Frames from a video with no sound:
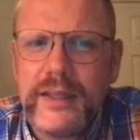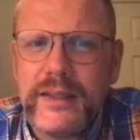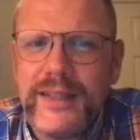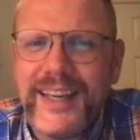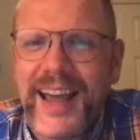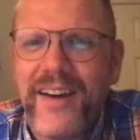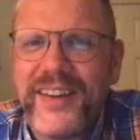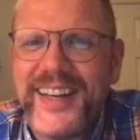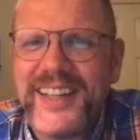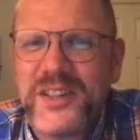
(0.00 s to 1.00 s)
He
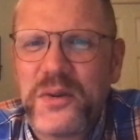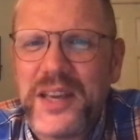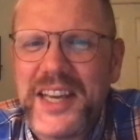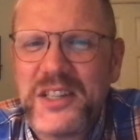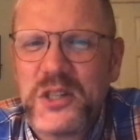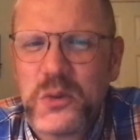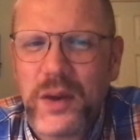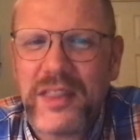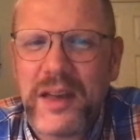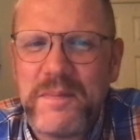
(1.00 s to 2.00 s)
carried his creations
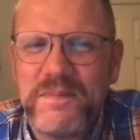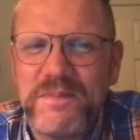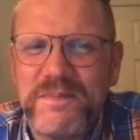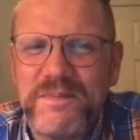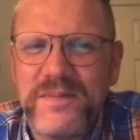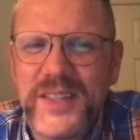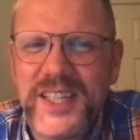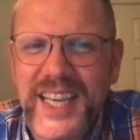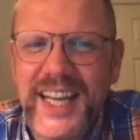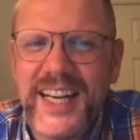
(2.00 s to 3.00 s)
with him,
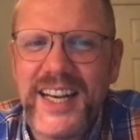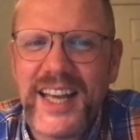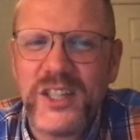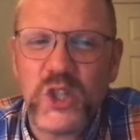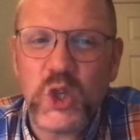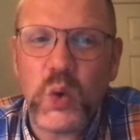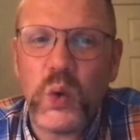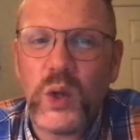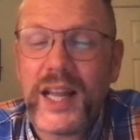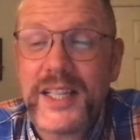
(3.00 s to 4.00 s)
skin and
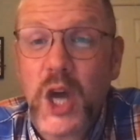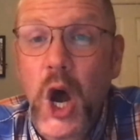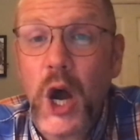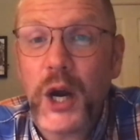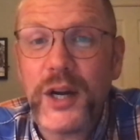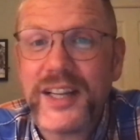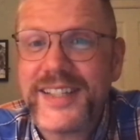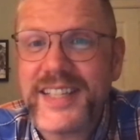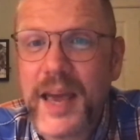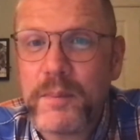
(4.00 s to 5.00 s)
soul as hard as
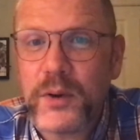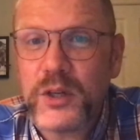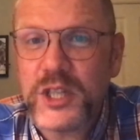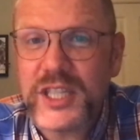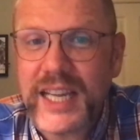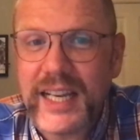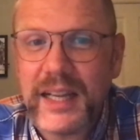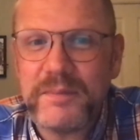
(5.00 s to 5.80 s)
tempered steel.